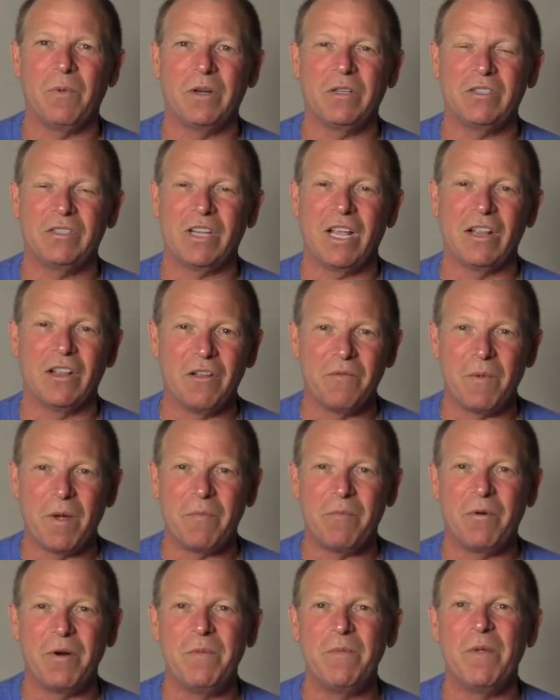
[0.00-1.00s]
much as I love
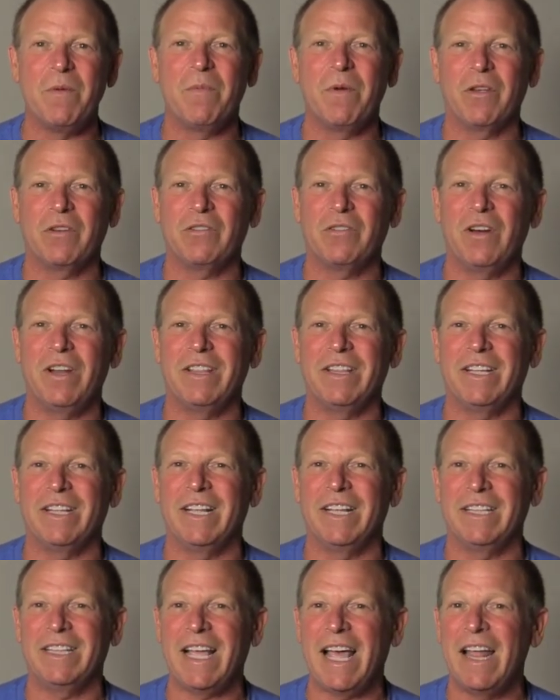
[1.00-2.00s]
my premium picks or anything
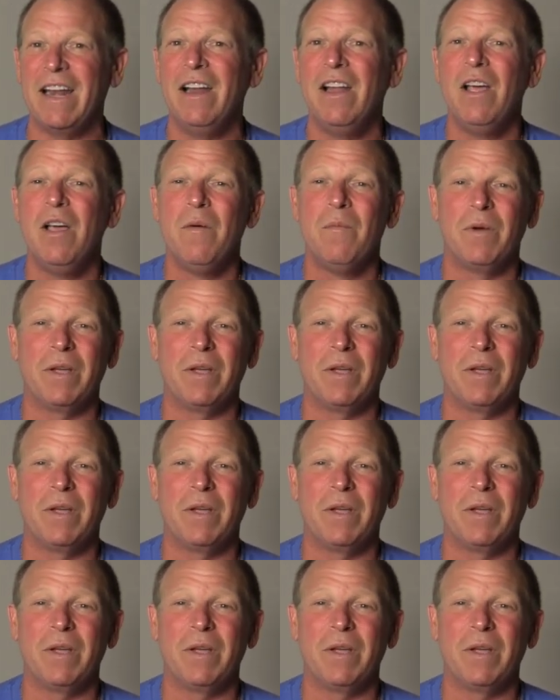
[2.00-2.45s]
like that,